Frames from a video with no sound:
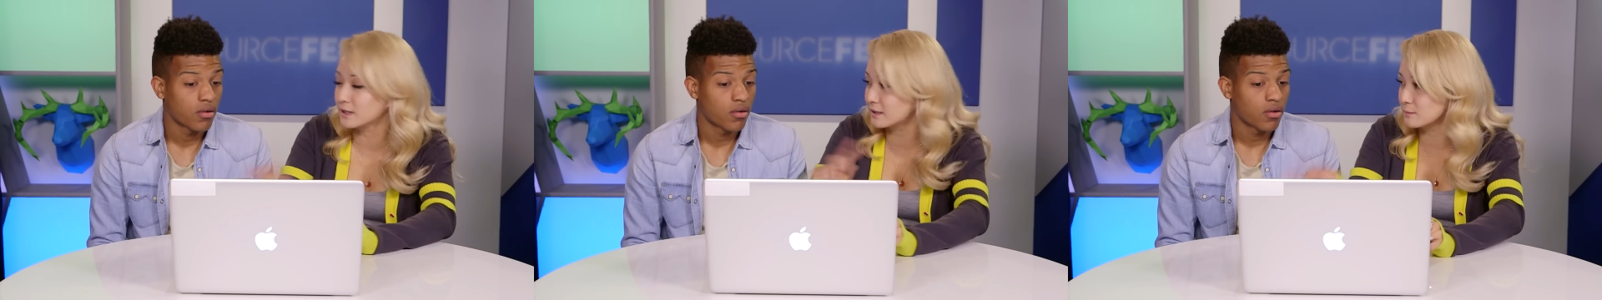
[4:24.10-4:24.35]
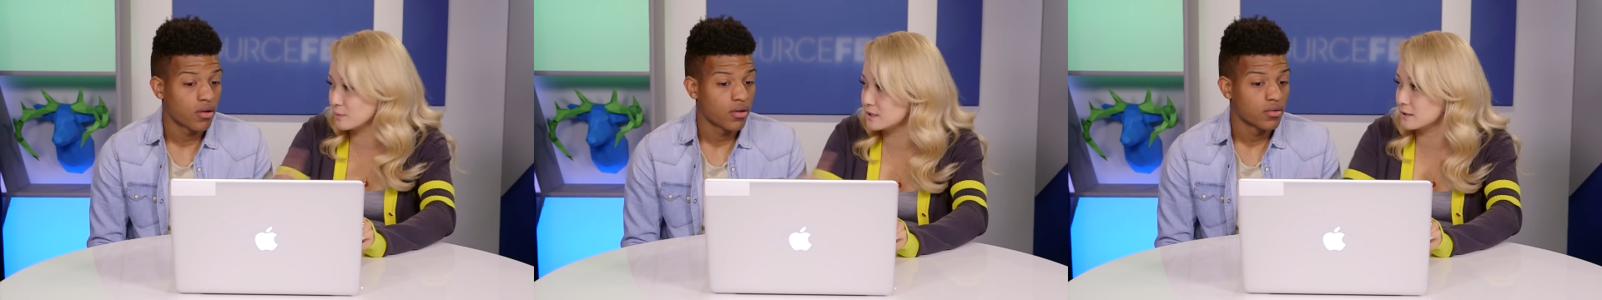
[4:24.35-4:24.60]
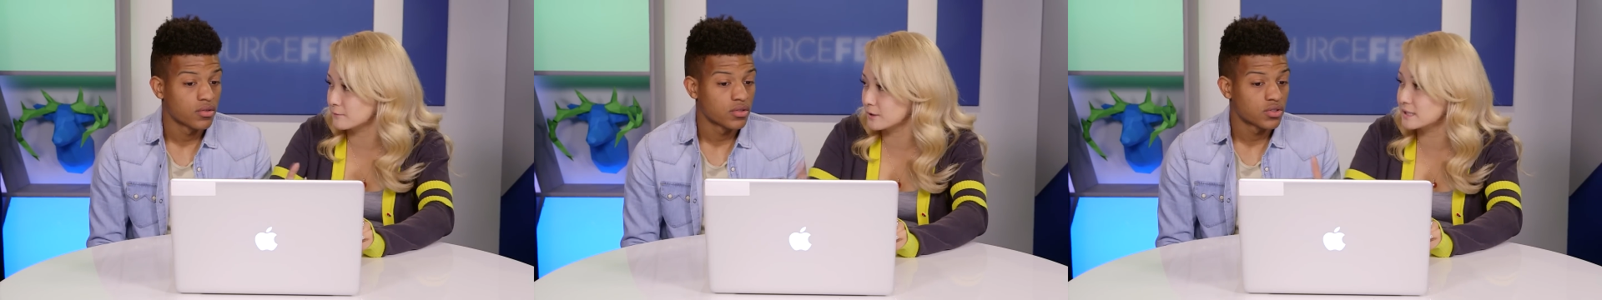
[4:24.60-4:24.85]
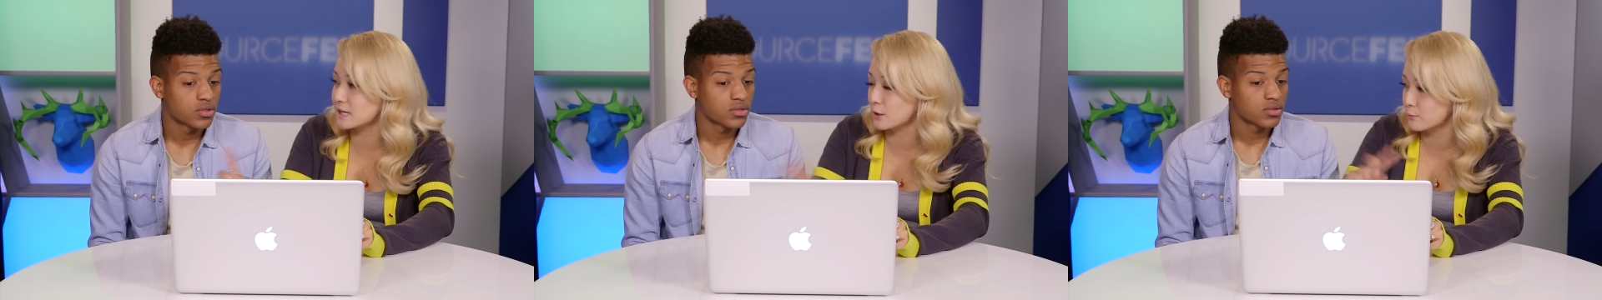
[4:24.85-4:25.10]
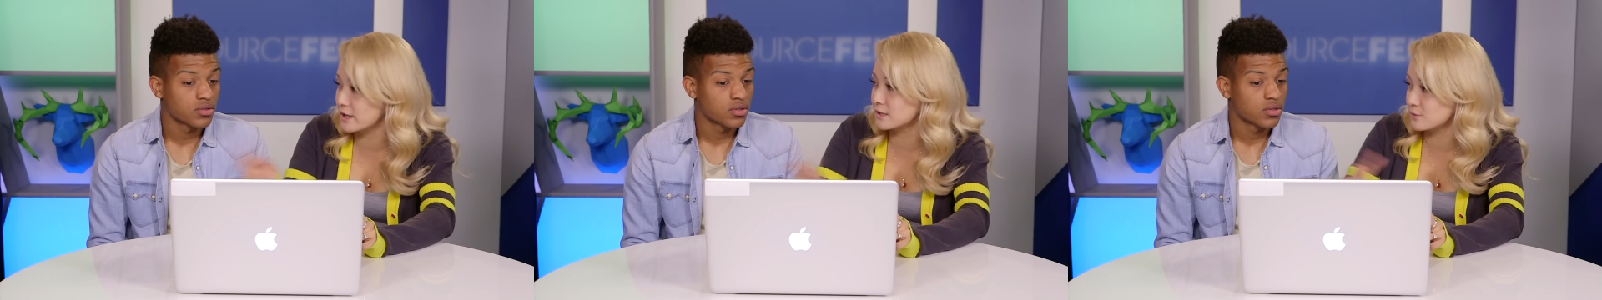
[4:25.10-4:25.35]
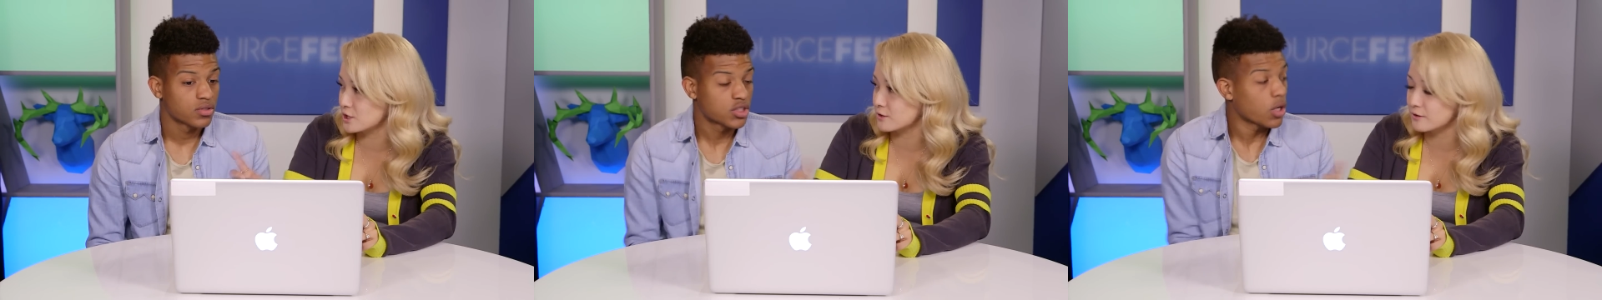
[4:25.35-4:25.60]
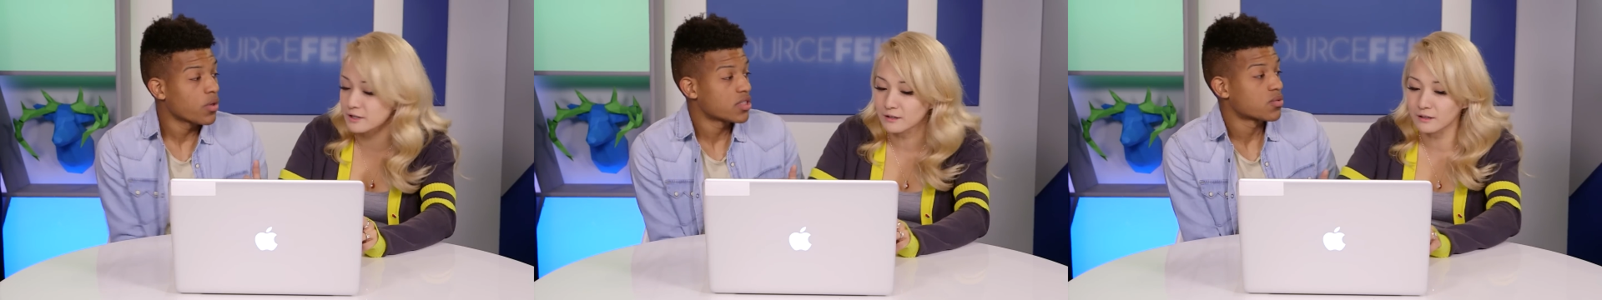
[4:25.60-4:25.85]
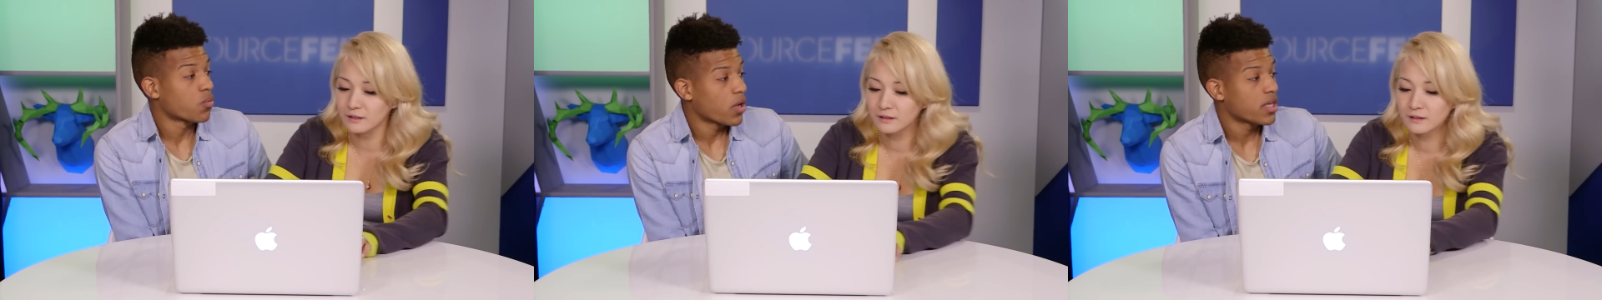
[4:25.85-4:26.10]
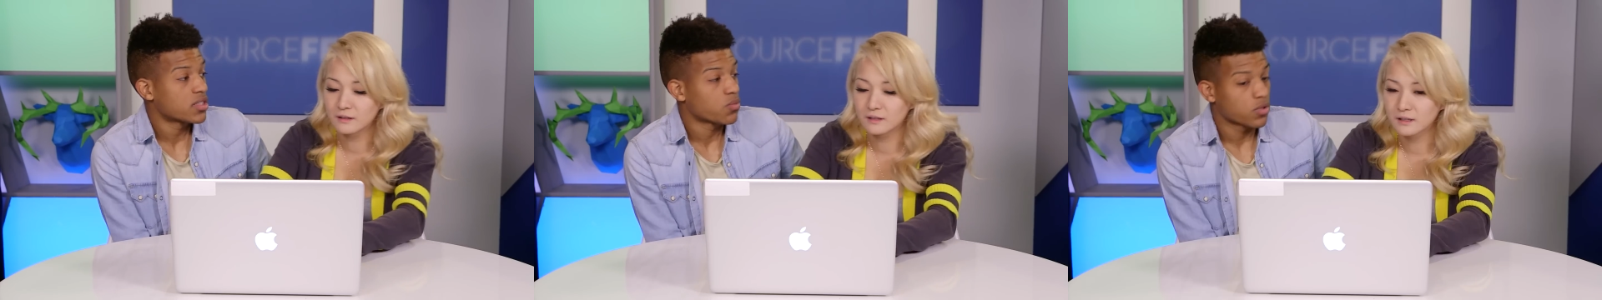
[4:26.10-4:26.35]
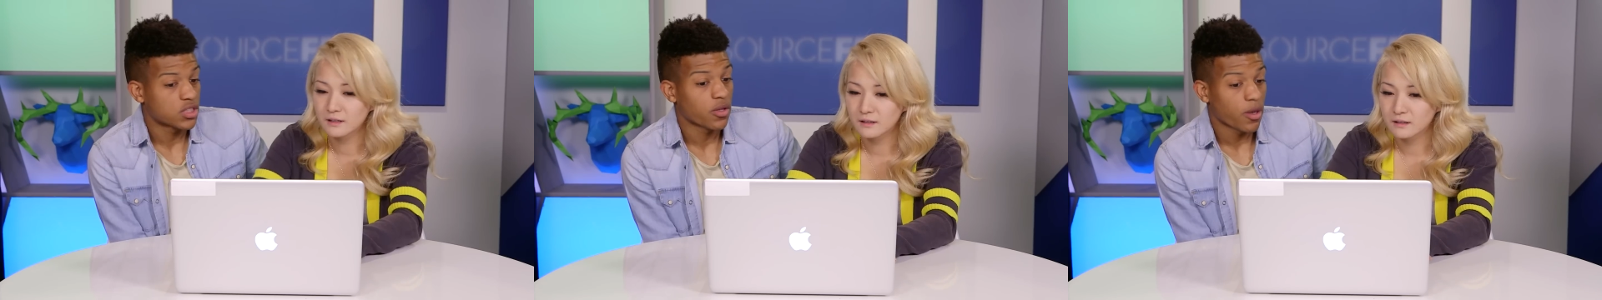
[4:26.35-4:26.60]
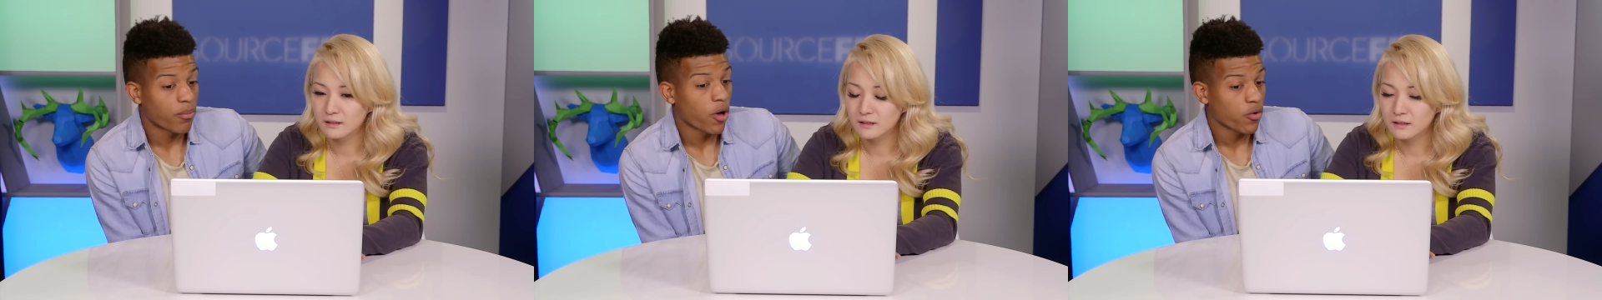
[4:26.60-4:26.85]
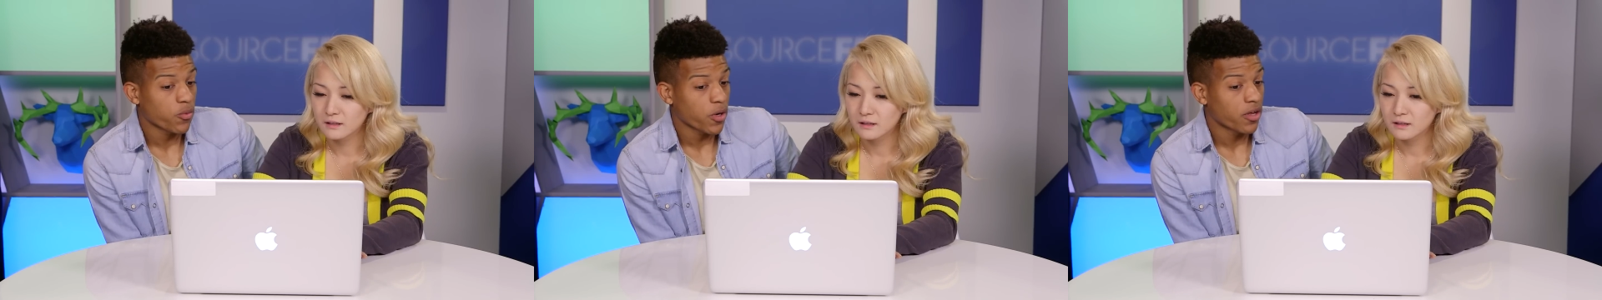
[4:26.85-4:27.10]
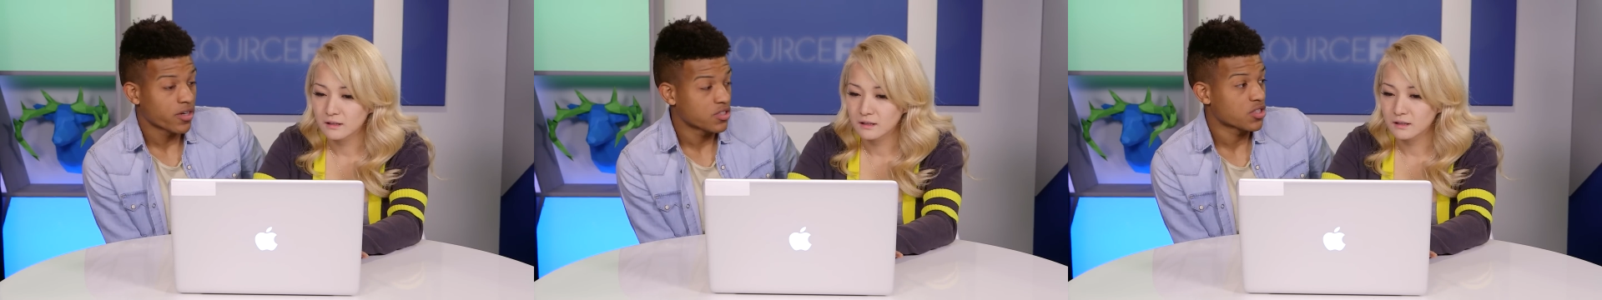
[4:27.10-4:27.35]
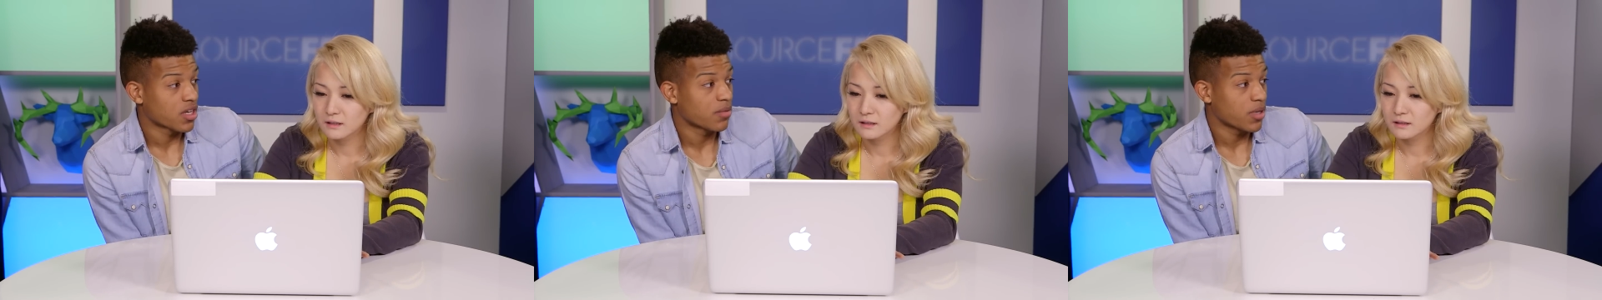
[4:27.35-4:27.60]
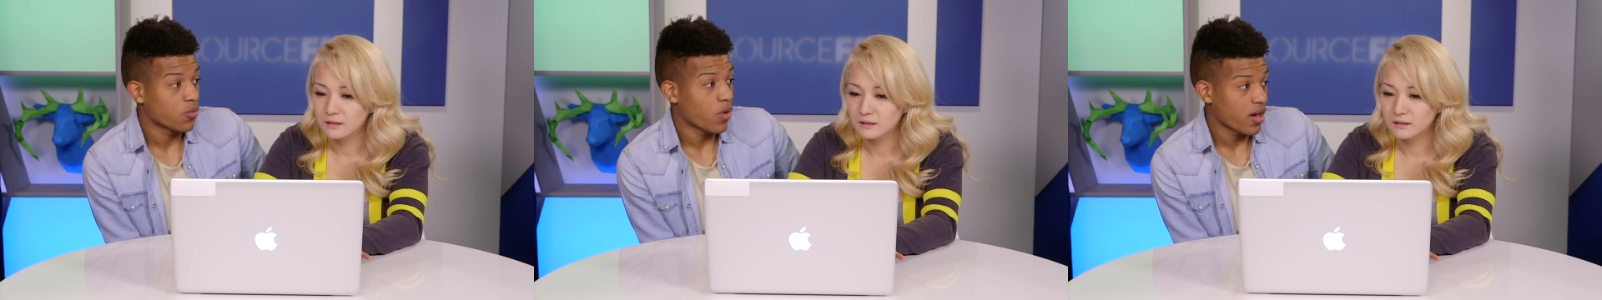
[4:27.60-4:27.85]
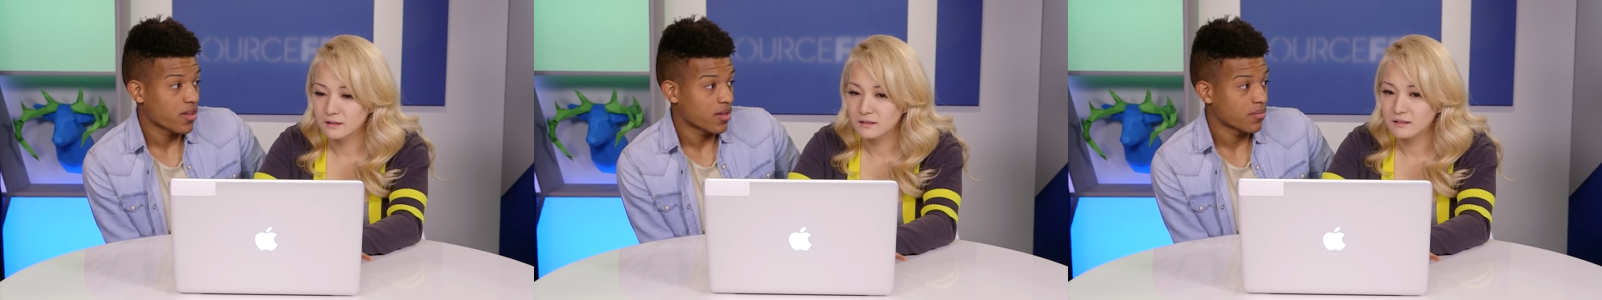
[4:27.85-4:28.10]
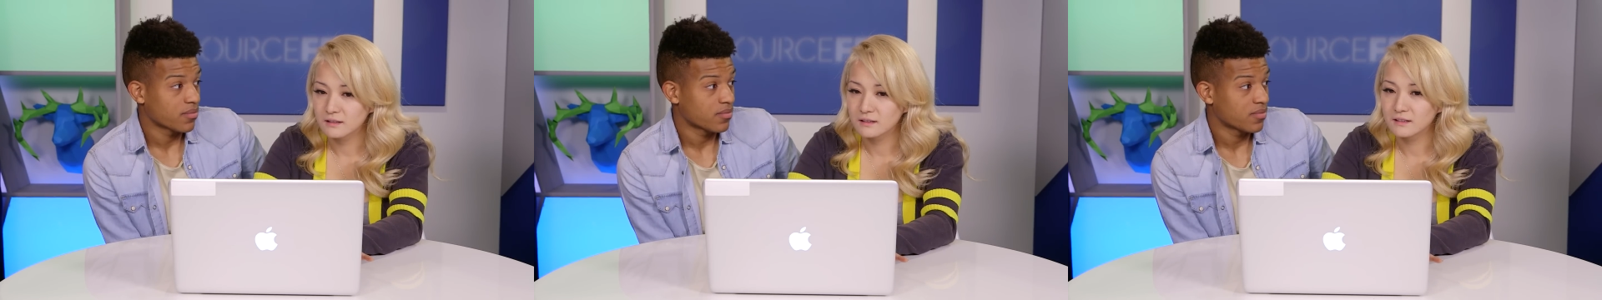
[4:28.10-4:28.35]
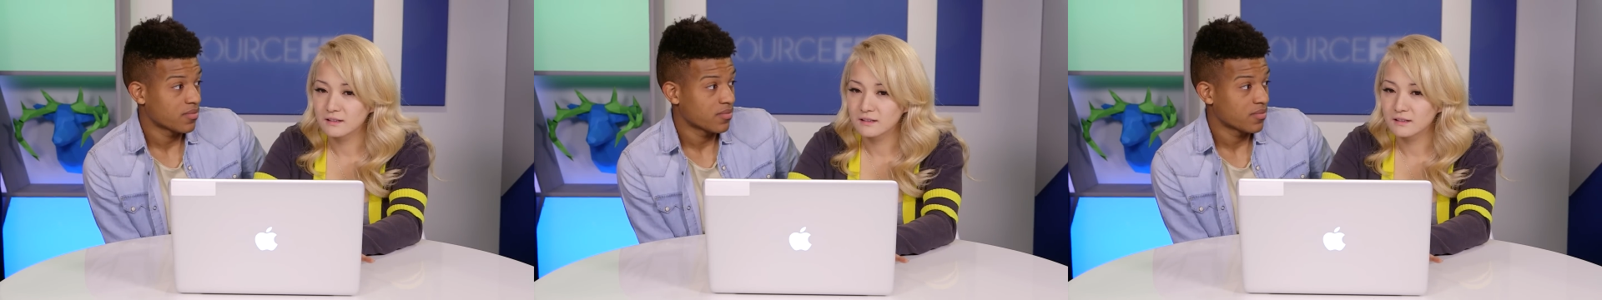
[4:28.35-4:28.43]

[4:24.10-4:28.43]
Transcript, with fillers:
Speaker 1: it can be different. It's like a random generator. So it's, it's so they're both real and it's gonna be one of them.